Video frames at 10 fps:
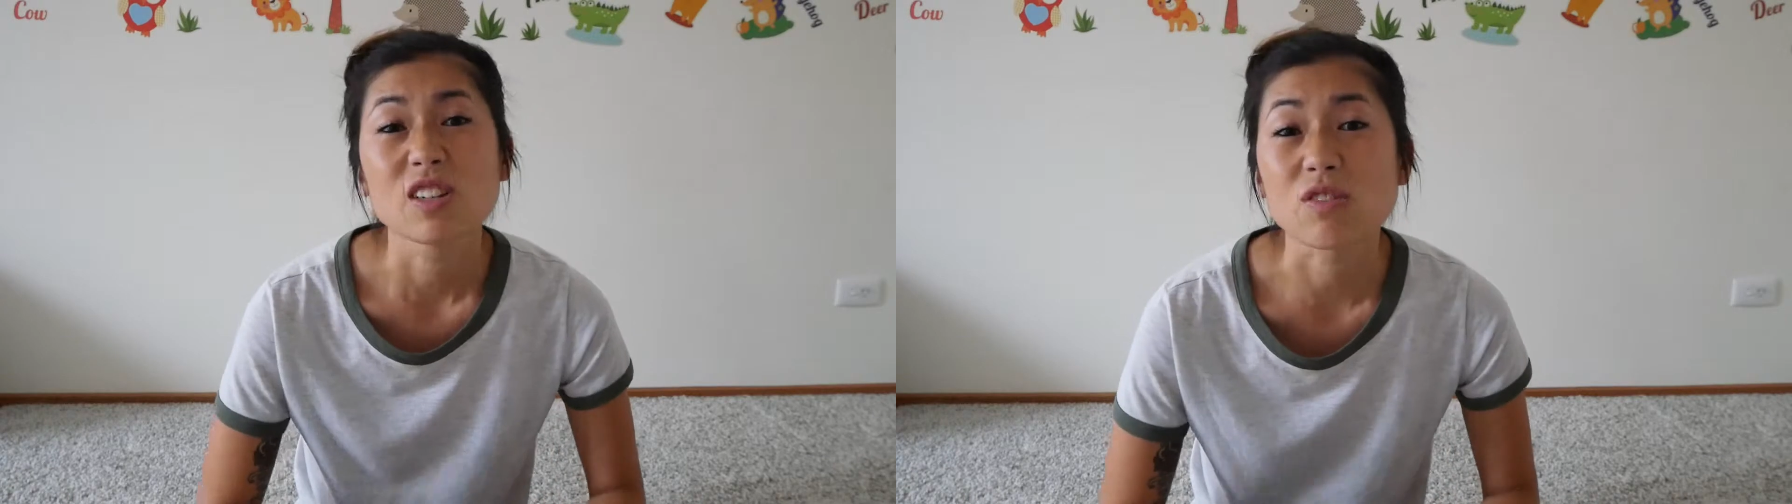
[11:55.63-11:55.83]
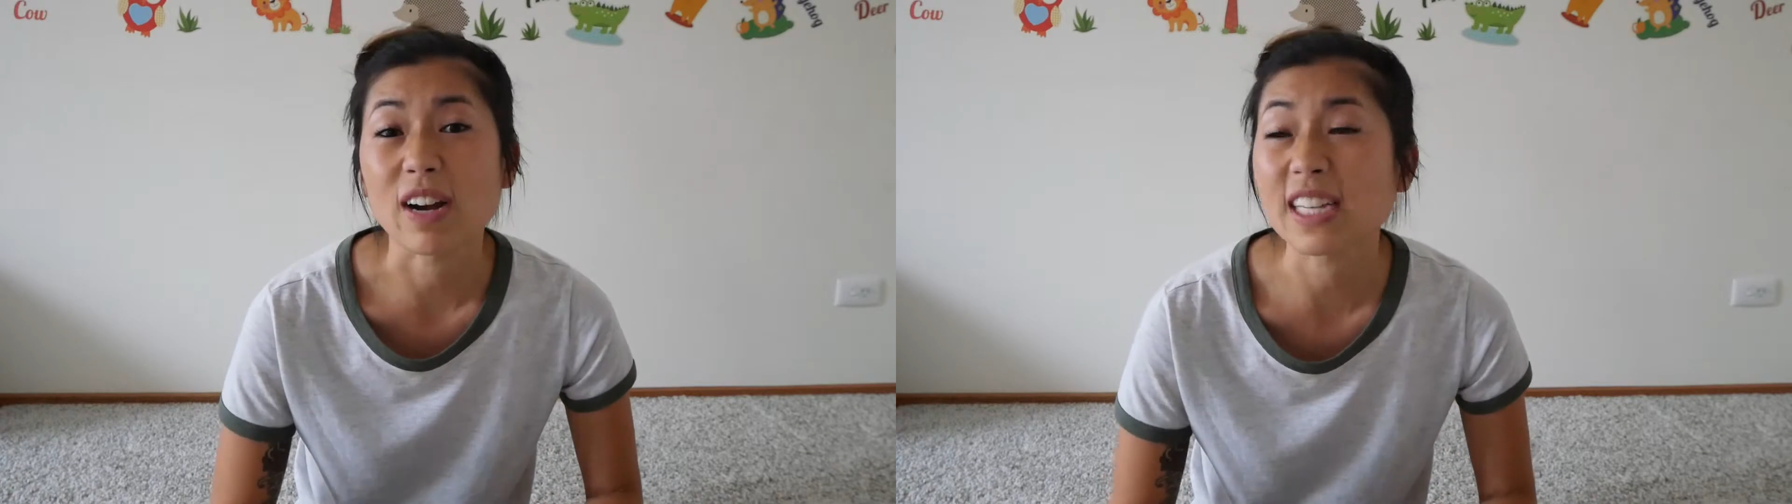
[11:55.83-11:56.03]

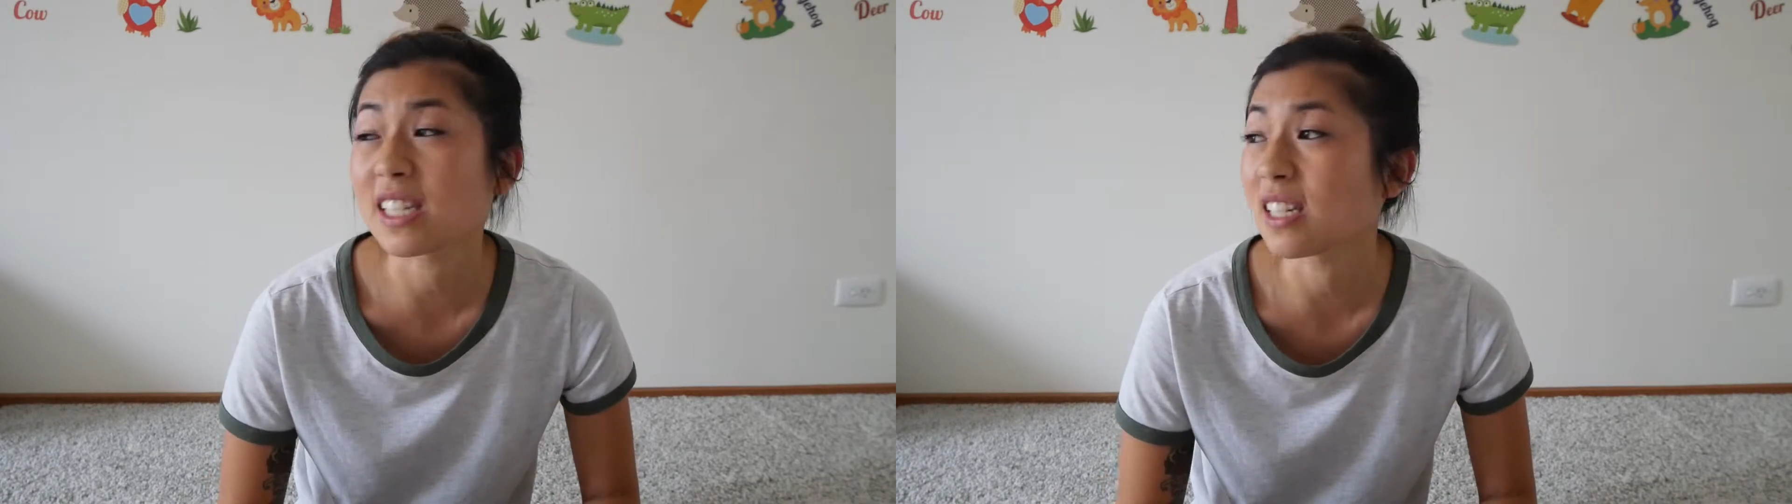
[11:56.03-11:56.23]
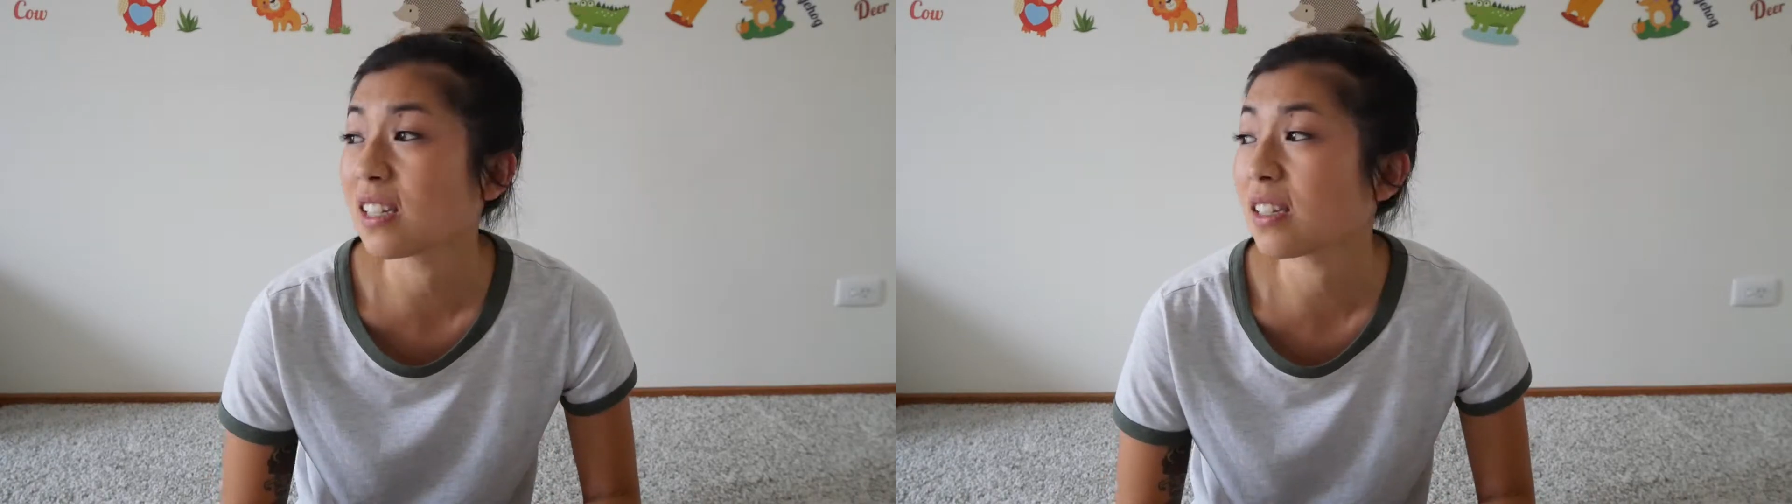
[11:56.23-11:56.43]

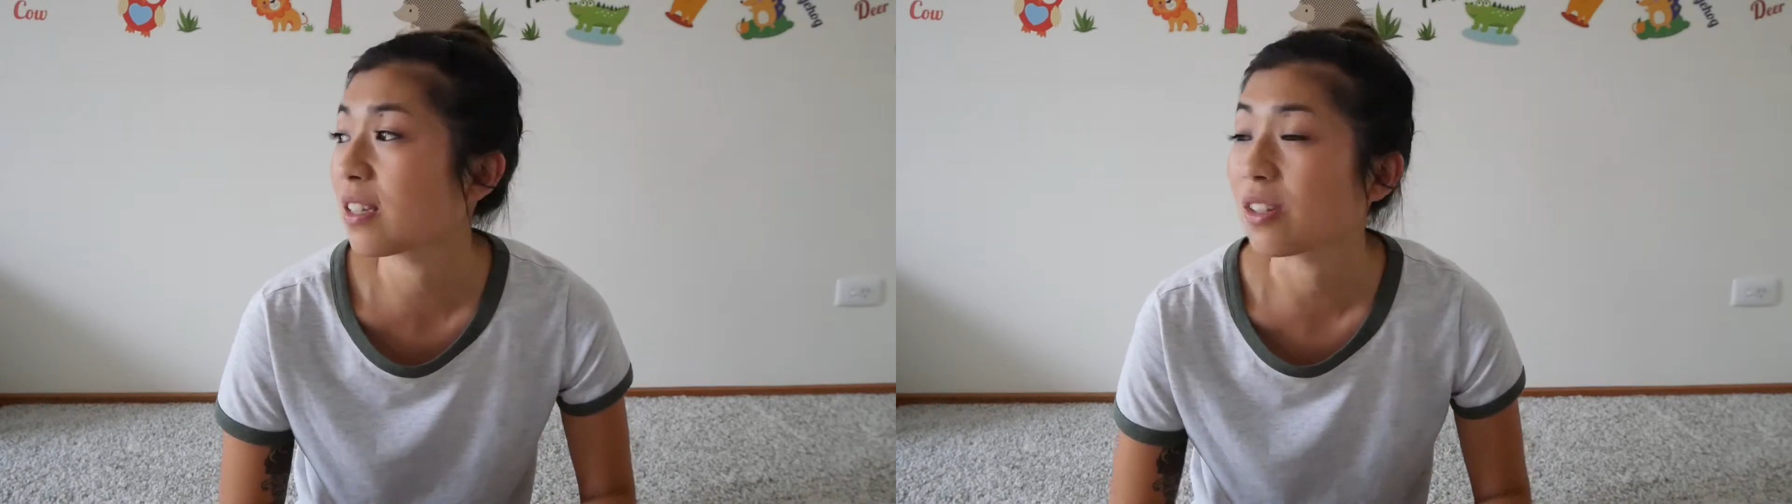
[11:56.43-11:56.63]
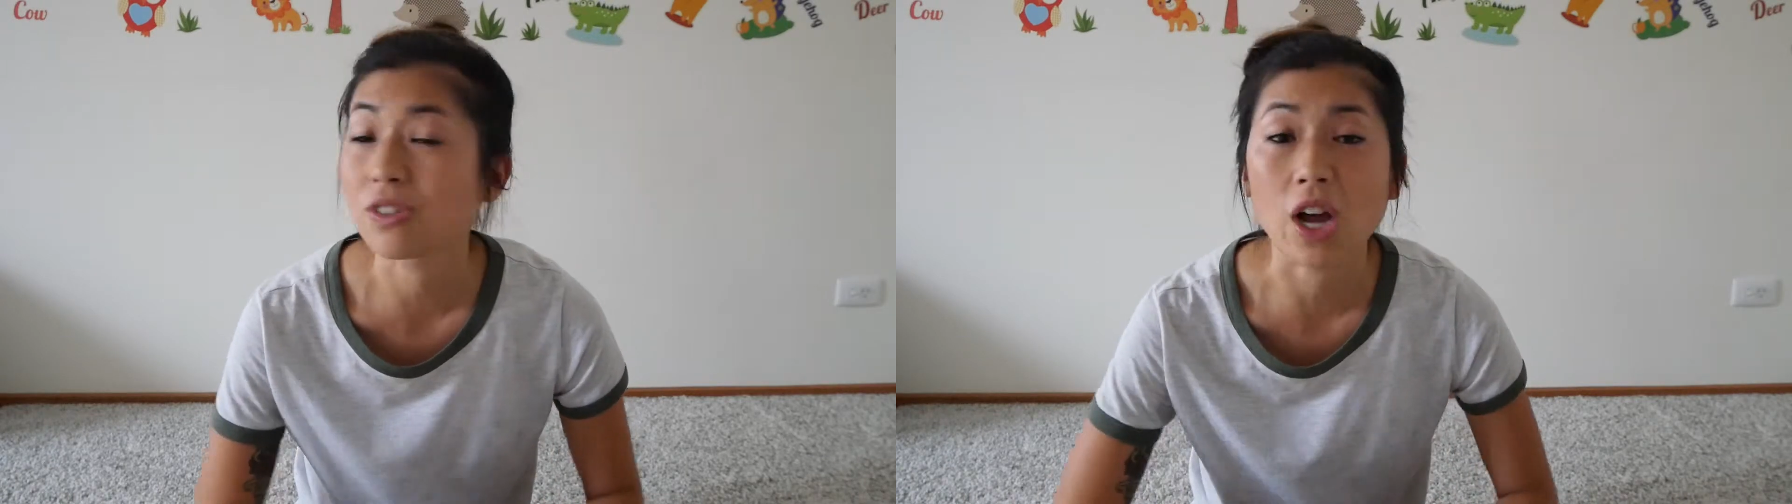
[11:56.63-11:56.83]
raisins,
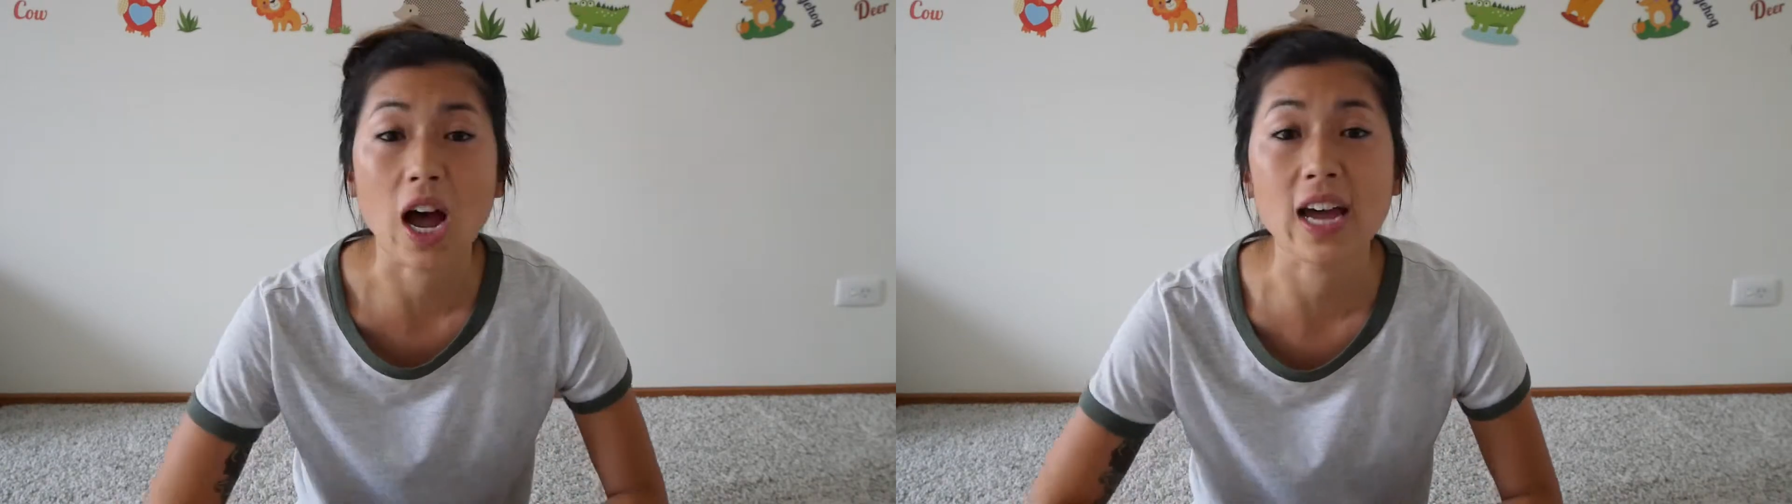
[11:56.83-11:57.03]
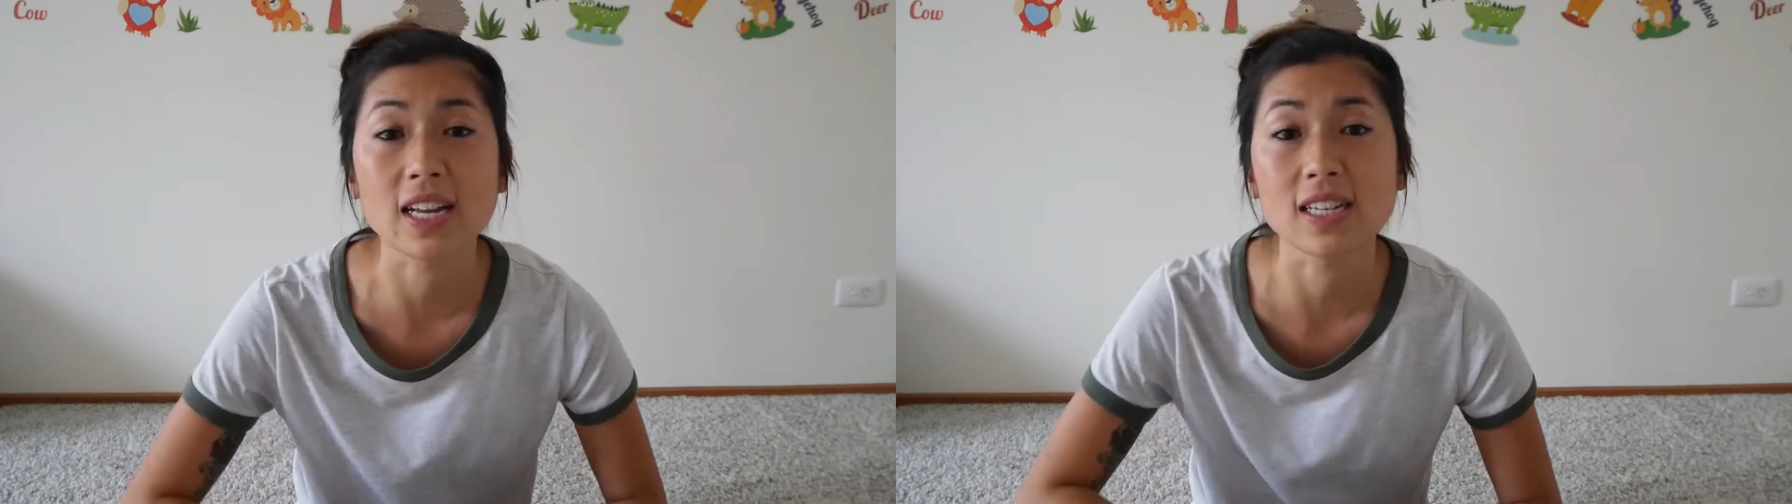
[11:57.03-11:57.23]

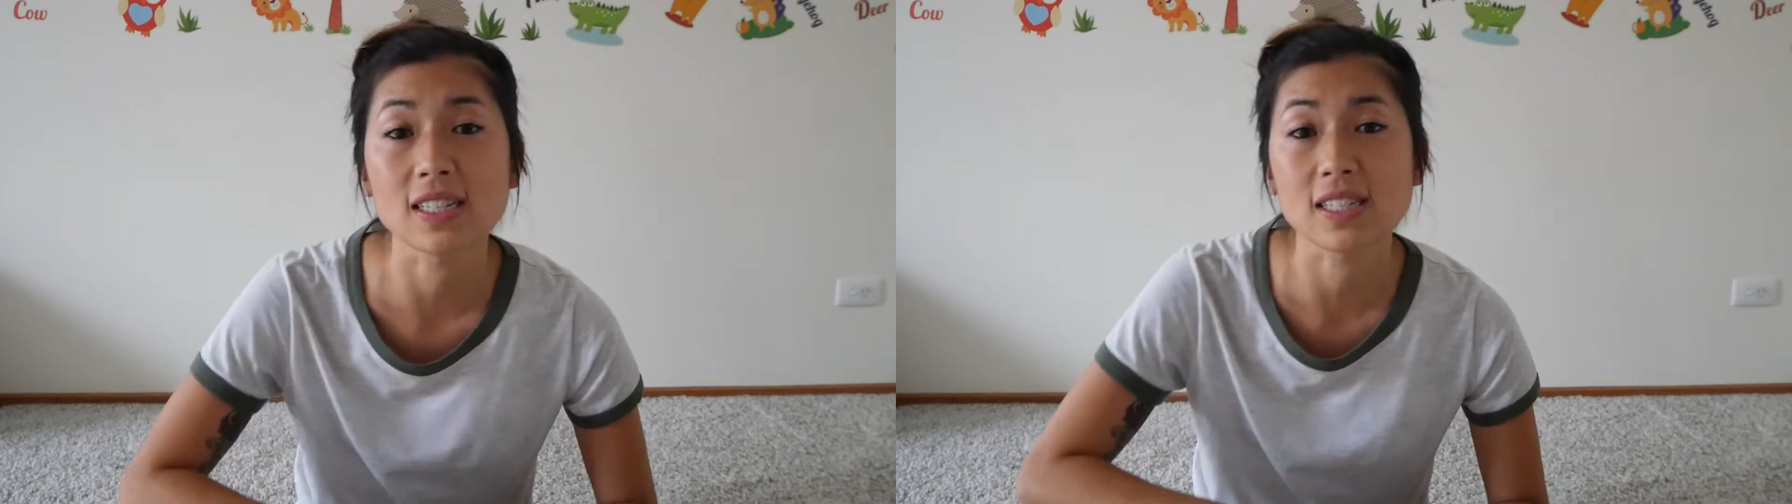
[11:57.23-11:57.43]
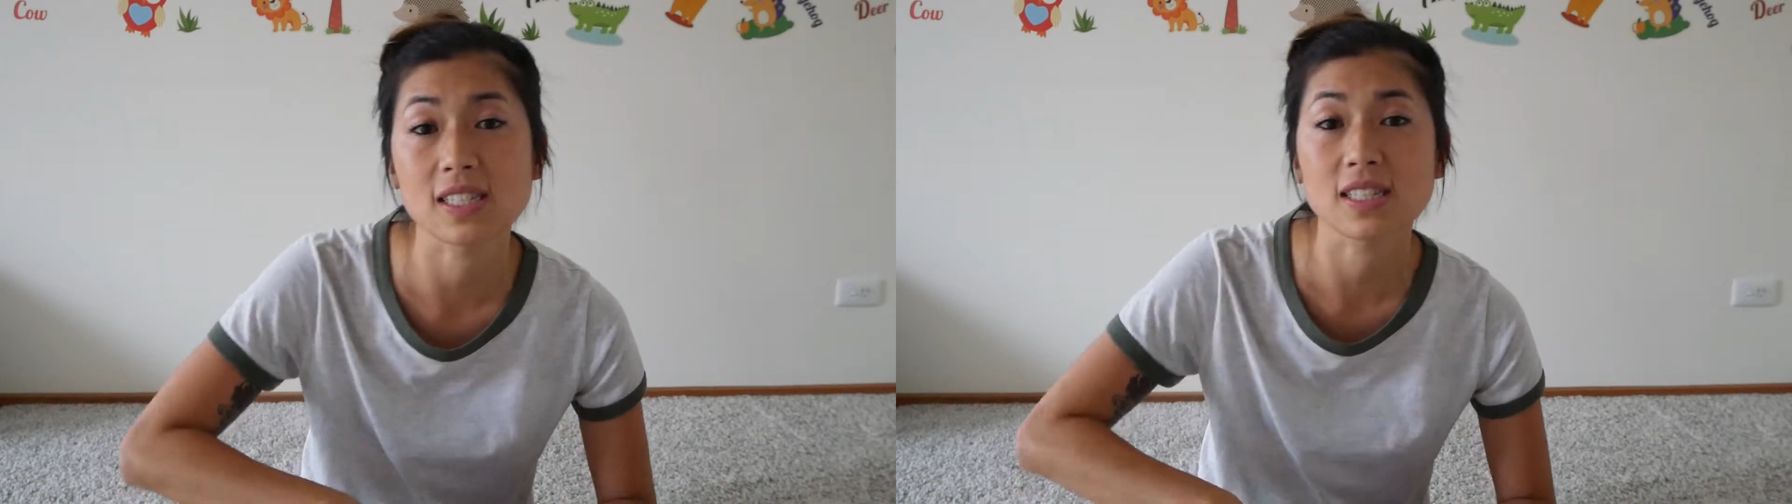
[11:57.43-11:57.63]

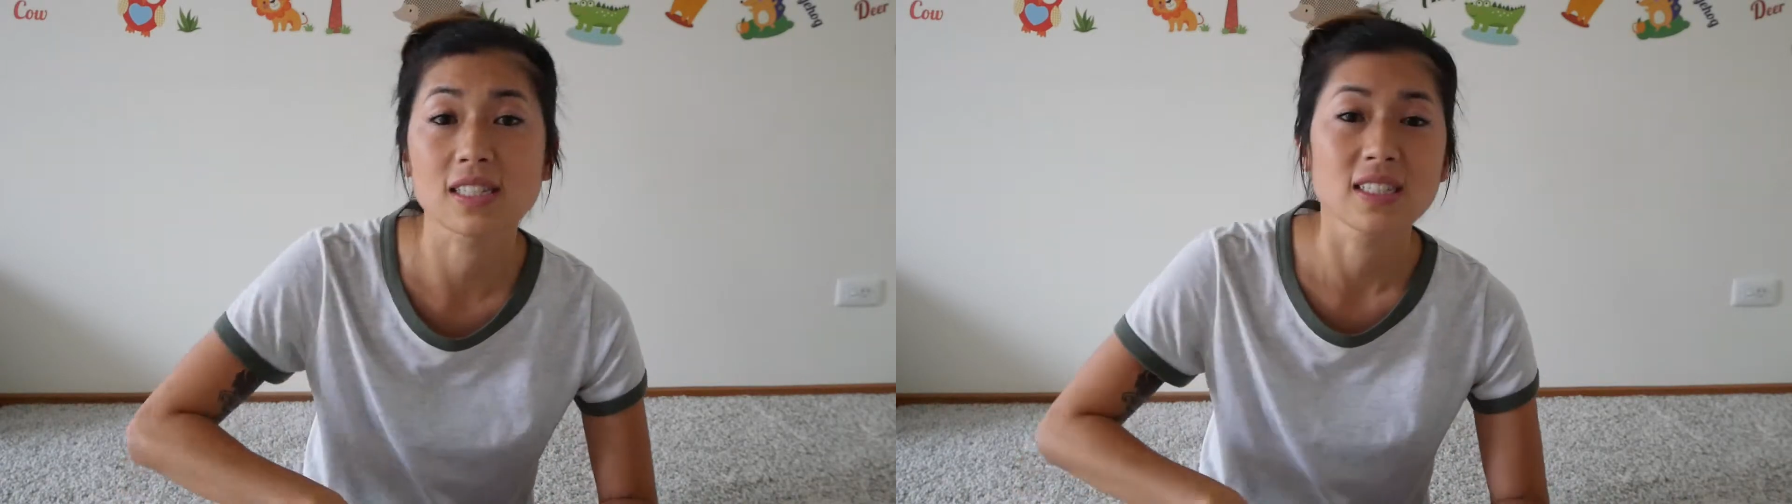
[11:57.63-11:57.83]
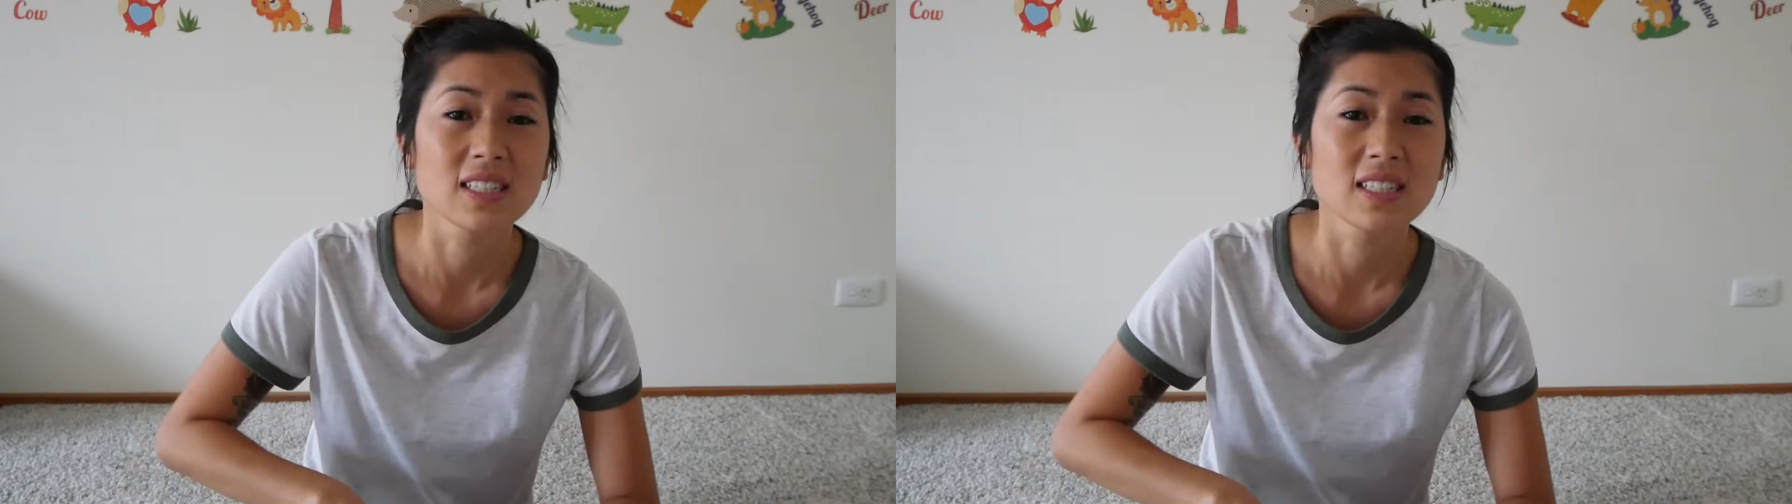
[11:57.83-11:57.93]
sultanas,